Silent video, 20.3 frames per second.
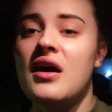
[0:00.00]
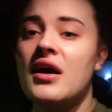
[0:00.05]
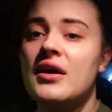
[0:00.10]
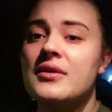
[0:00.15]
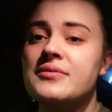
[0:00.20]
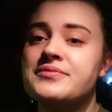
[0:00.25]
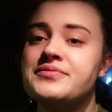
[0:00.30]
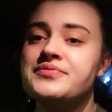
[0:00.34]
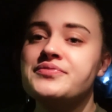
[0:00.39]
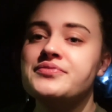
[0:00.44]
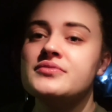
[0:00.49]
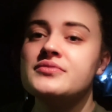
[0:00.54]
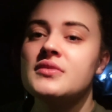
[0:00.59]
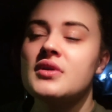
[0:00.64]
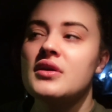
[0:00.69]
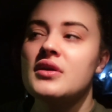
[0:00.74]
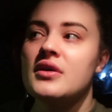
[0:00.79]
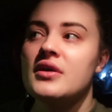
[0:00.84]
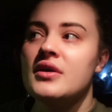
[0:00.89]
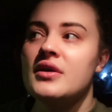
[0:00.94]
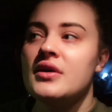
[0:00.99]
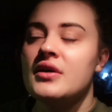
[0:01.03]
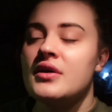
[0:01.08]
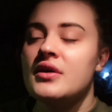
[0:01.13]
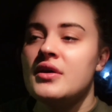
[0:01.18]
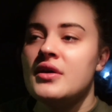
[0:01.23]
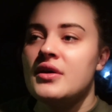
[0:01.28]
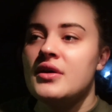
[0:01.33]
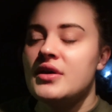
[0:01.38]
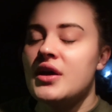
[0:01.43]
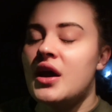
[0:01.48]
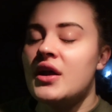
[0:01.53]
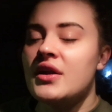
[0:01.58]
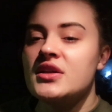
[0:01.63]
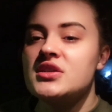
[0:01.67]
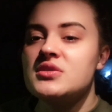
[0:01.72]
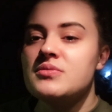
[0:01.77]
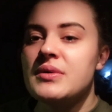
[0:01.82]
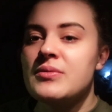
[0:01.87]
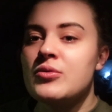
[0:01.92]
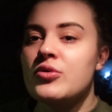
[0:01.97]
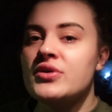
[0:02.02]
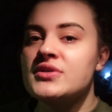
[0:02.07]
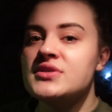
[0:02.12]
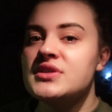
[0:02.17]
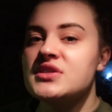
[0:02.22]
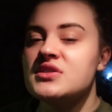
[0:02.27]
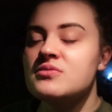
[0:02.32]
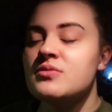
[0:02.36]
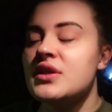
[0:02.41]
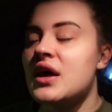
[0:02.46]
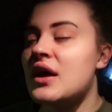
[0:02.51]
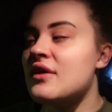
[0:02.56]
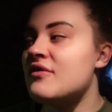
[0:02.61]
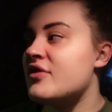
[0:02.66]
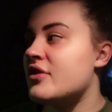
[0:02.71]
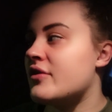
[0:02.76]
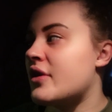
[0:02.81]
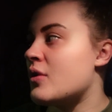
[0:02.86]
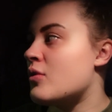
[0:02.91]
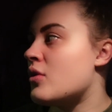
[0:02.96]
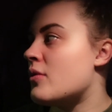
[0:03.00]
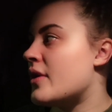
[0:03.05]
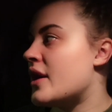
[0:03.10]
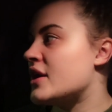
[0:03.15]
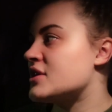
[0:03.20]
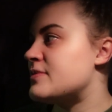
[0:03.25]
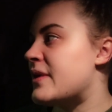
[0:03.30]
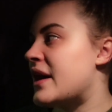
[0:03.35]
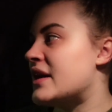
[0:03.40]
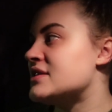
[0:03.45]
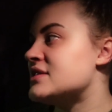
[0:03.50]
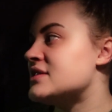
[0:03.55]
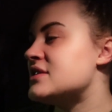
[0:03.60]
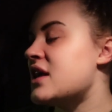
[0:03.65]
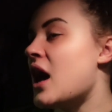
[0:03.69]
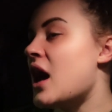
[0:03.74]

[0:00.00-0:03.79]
Yeah, I need to be more consistent with that and figure out what works best.